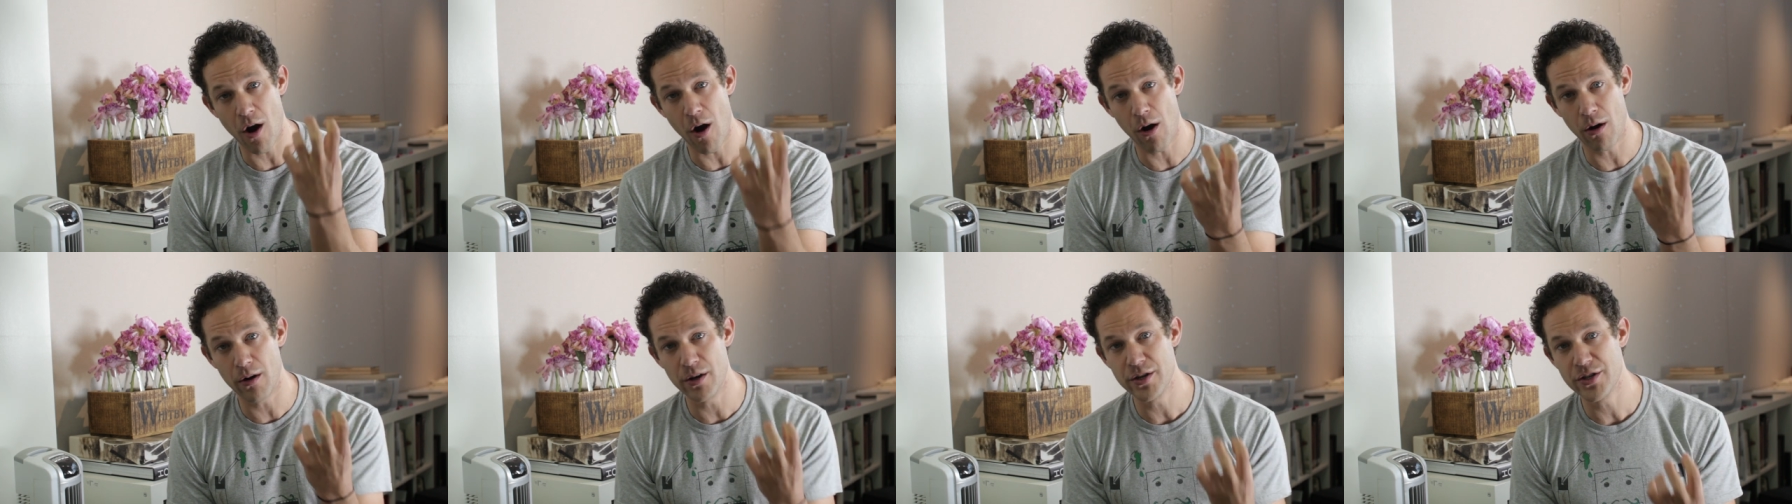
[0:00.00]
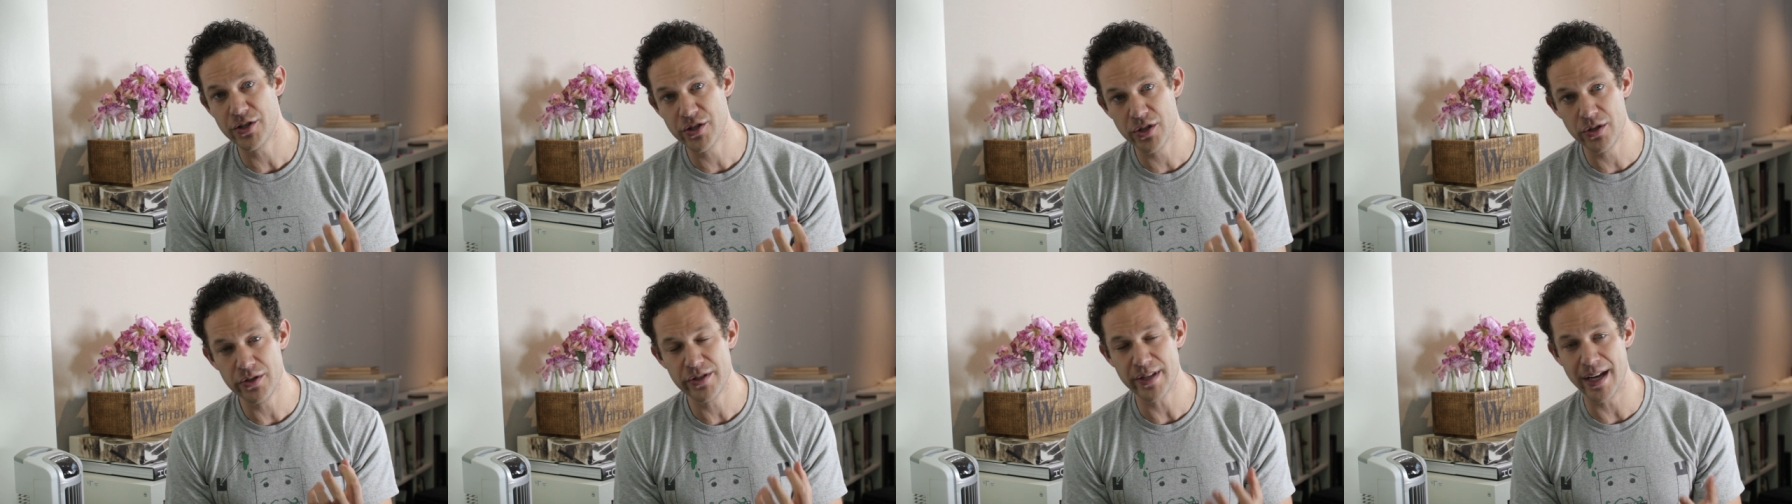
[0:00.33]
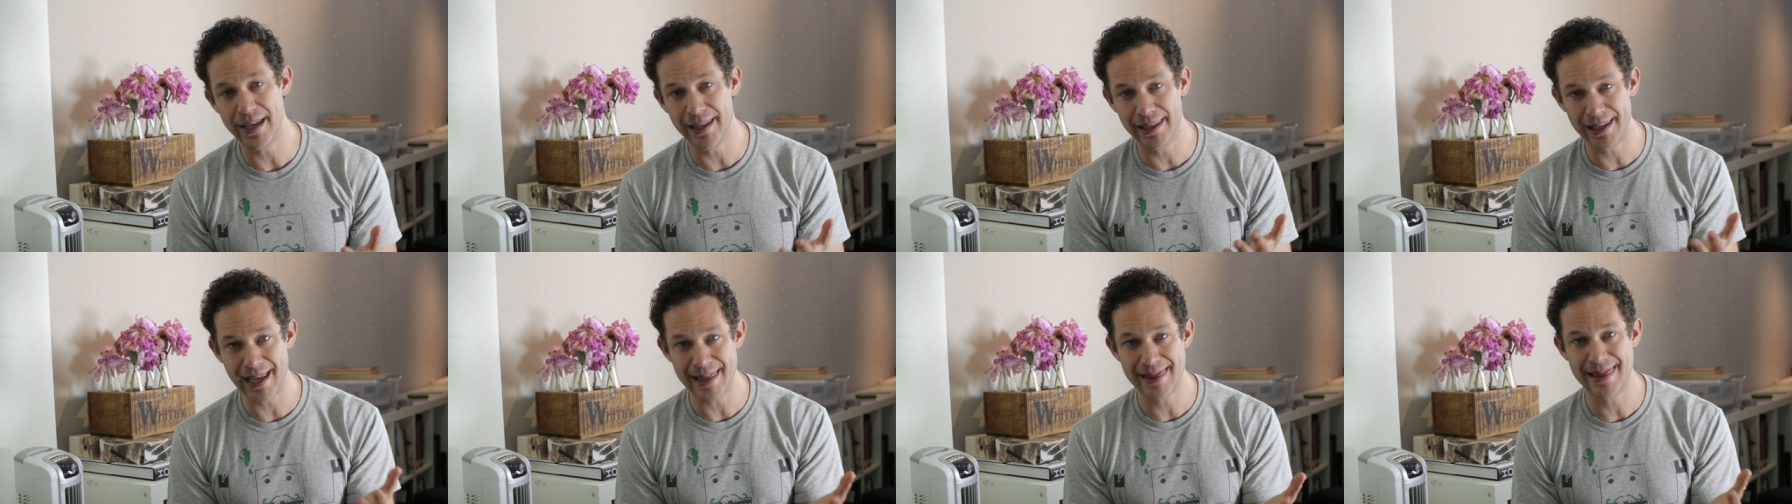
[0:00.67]
orange juice
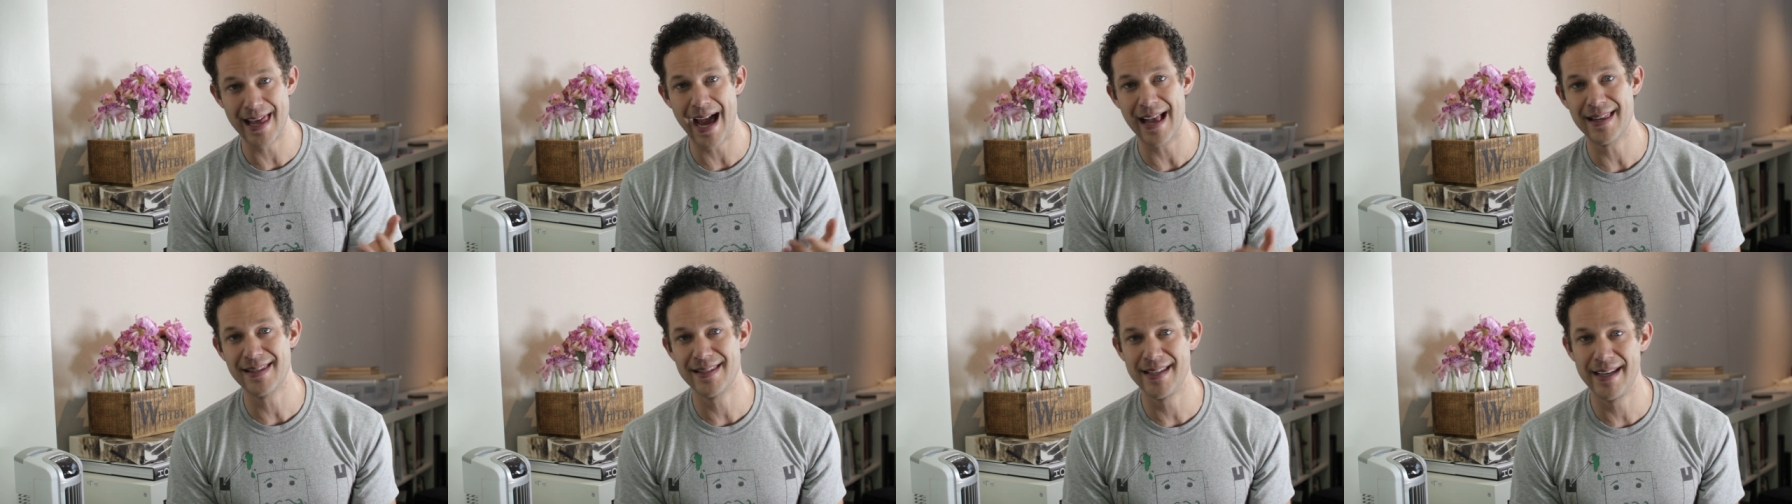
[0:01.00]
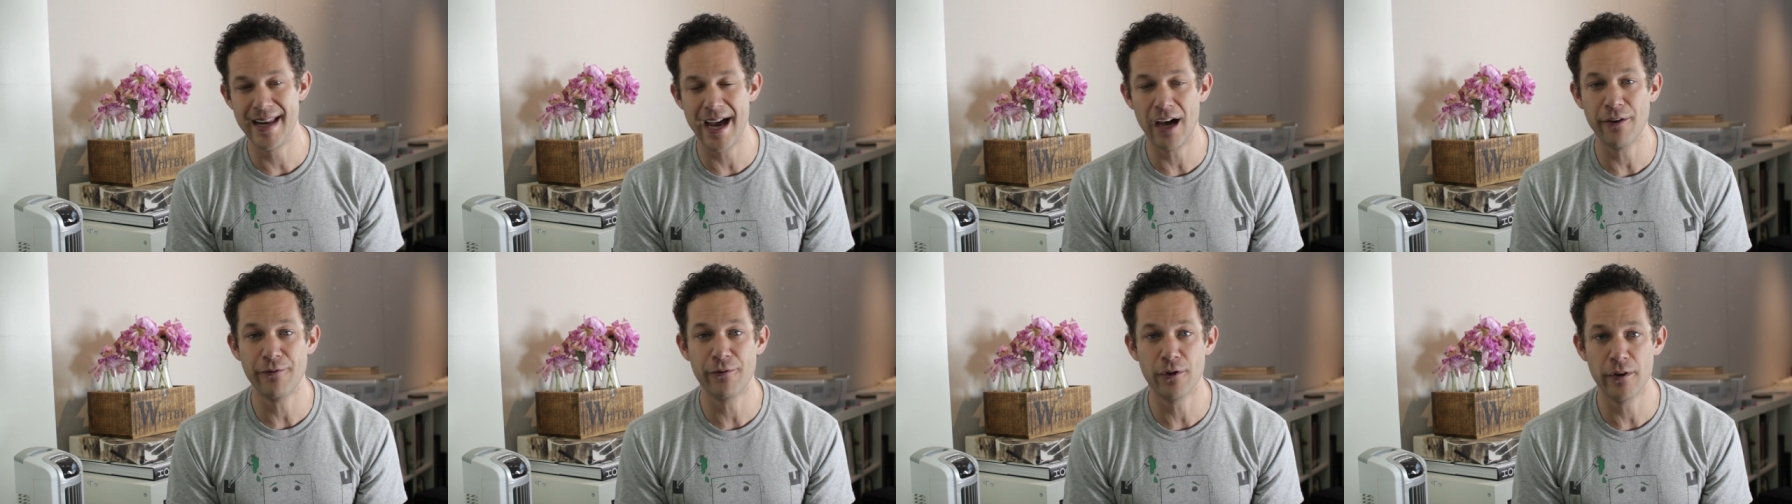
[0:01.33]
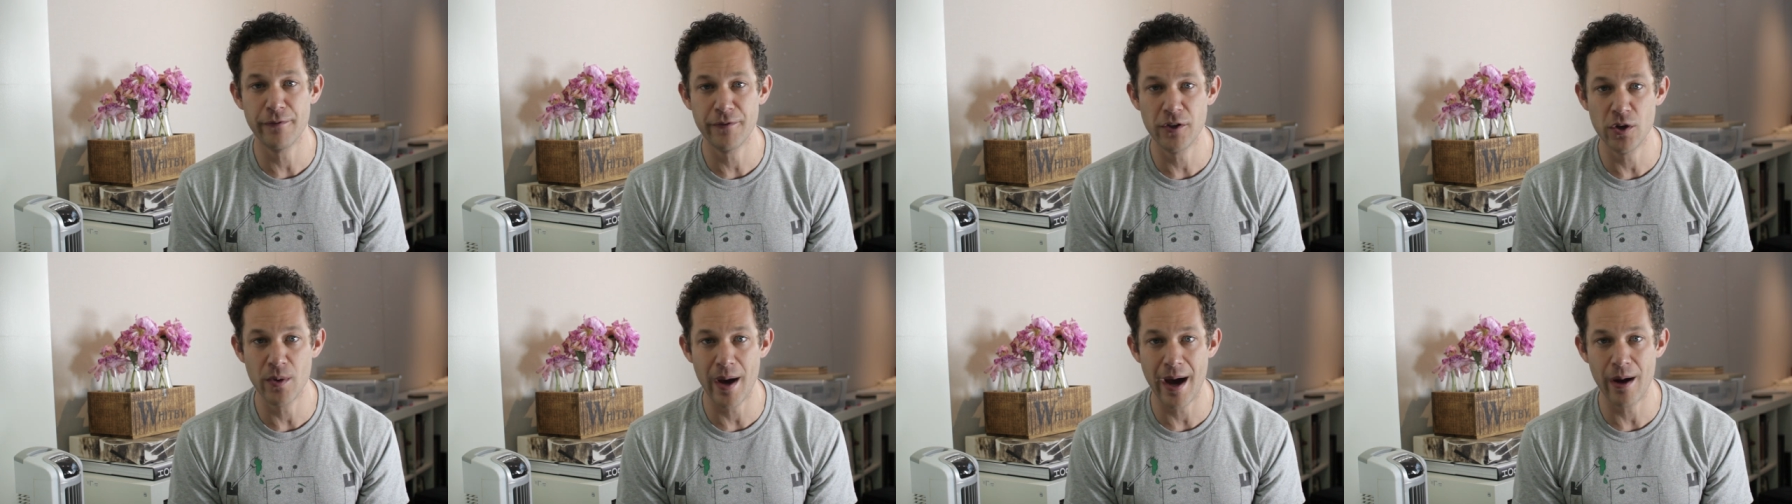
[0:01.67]
and let that sit out for a
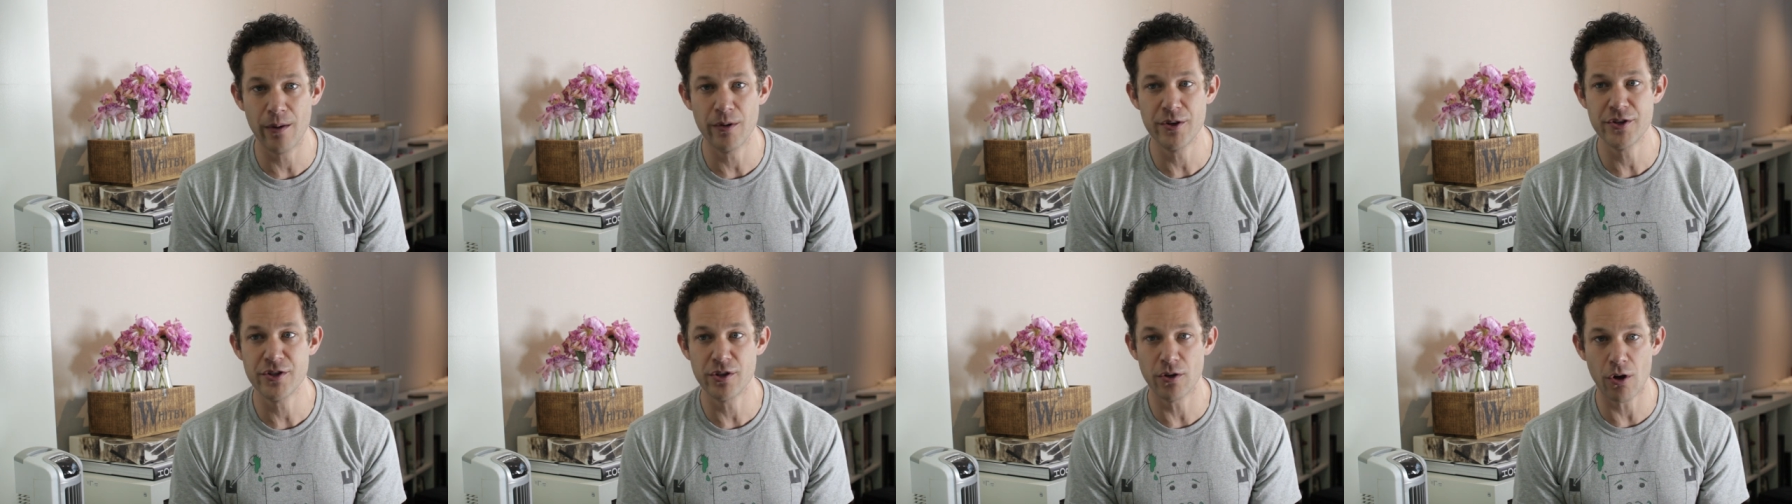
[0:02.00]
few hours,